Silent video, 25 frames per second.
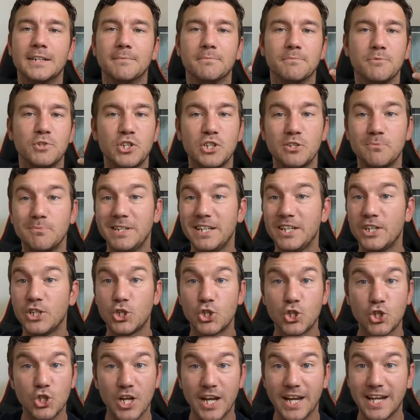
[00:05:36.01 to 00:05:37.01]
She's being
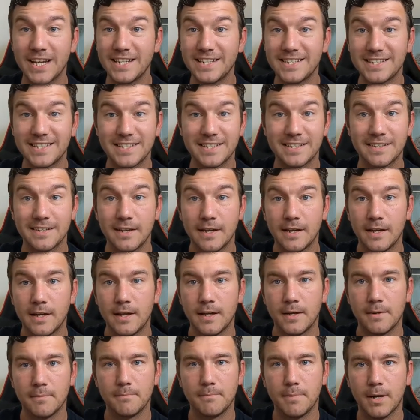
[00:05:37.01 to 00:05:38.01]
chased
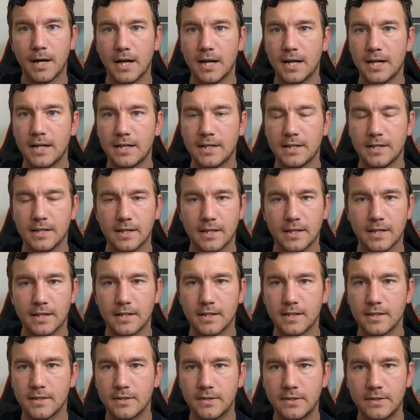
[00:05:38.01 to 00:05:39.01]

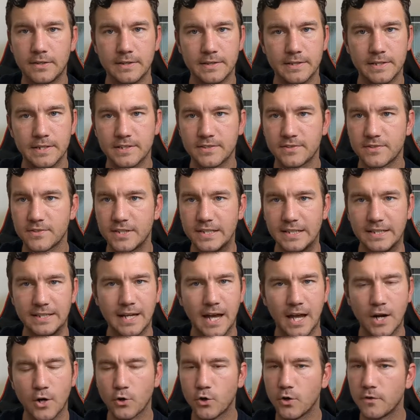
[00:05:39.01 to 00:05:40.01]
by this,
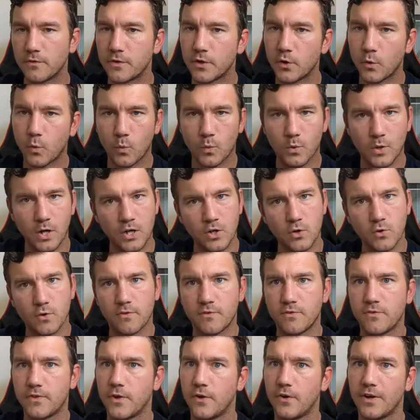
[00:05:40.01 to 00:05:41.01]
I don't know if
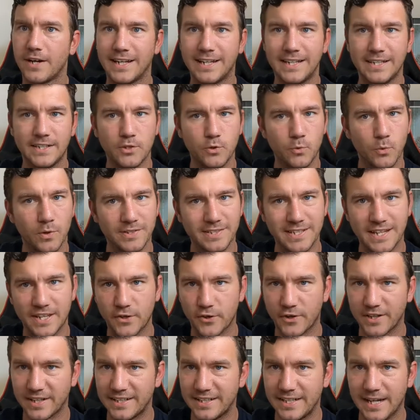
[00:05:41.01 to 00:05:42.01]
they're you want to say
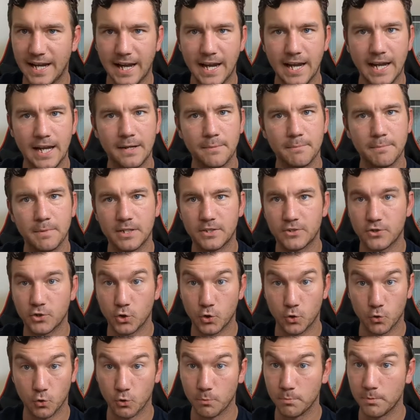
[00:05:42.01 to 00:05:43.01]
they're a gang, but it's a
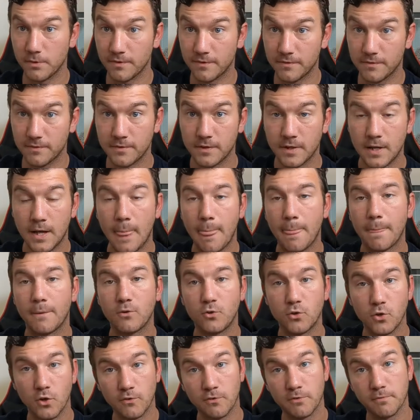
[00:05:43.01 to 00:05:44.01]
group of
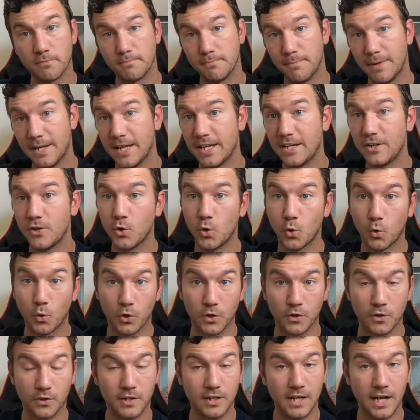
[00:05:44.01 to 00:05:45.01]
men who
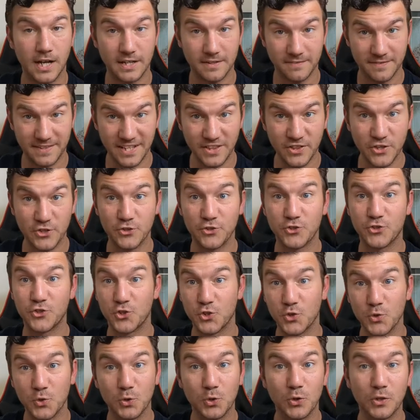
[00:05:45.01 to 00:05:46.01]
are kind of in the
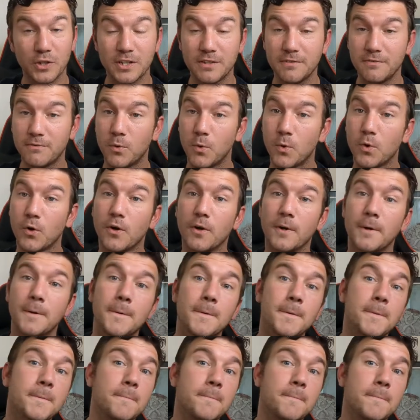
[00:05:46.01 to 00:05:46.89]
zoo looking for her.